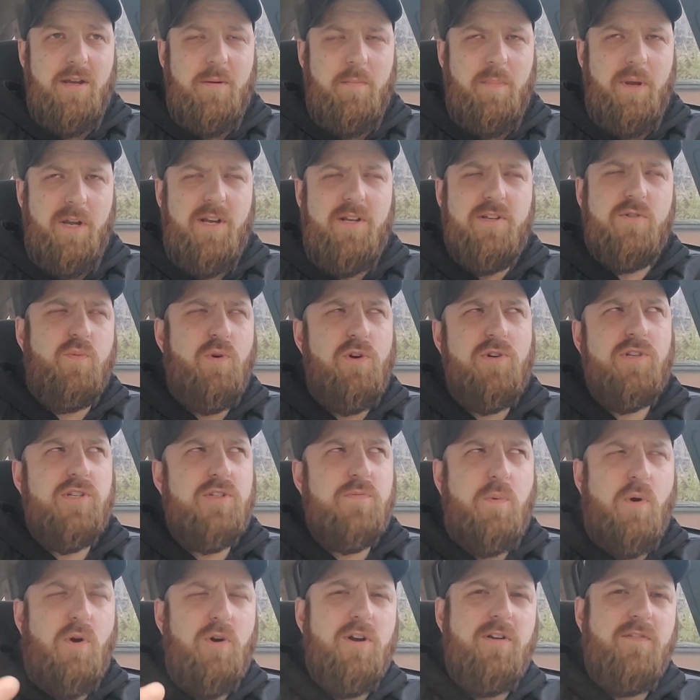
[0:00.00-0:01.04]
because we're
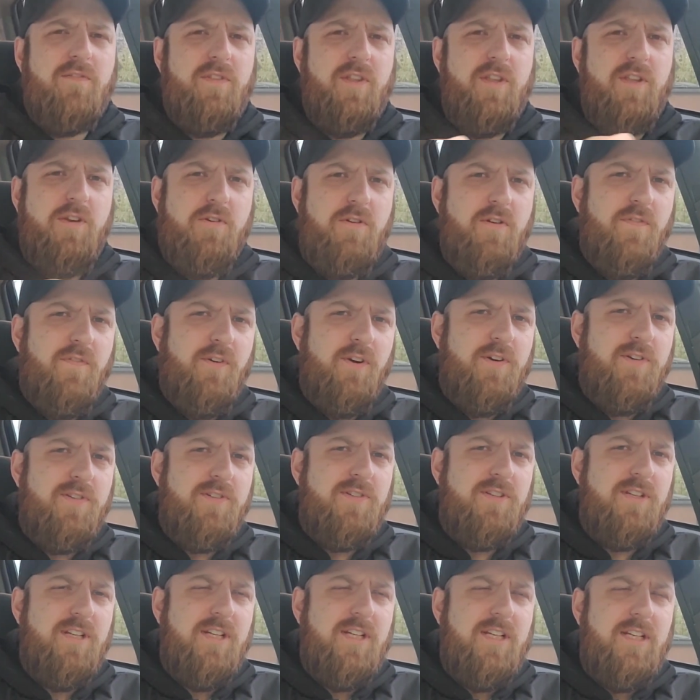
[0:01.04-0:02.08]
just part of the universe.